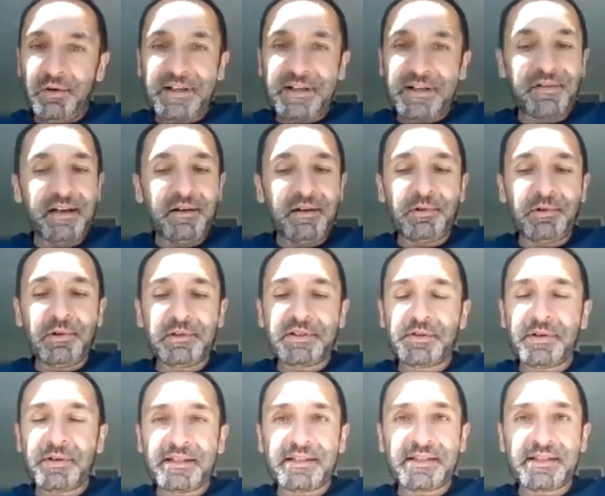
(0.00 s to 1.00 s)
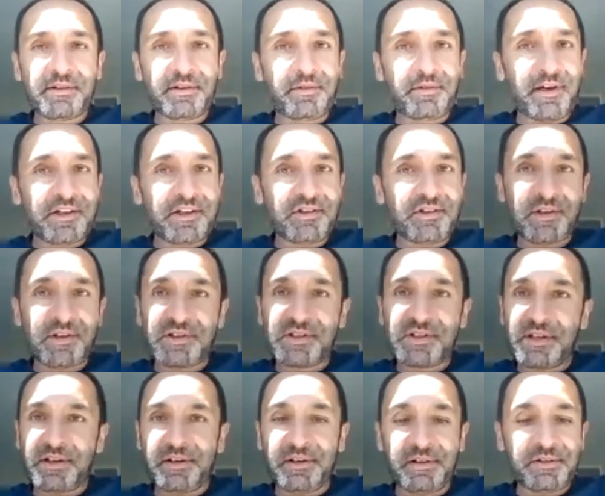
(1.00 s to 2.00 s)
available to answer questions
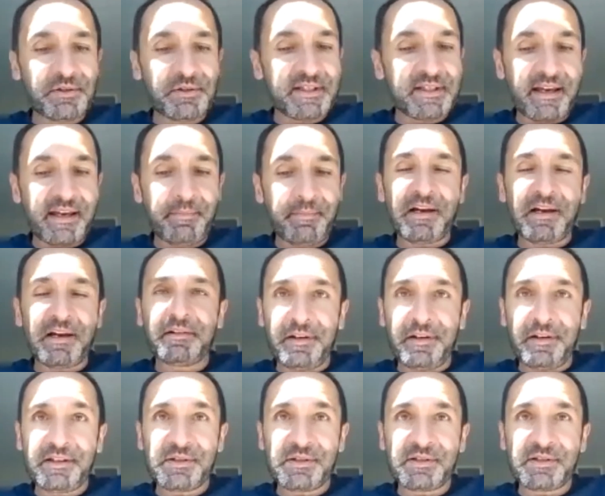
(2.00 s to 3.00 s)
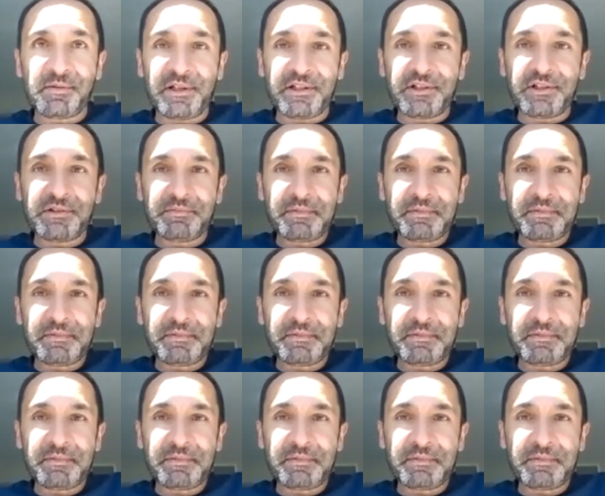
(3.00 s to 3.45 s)
or to take part. Thank you so much.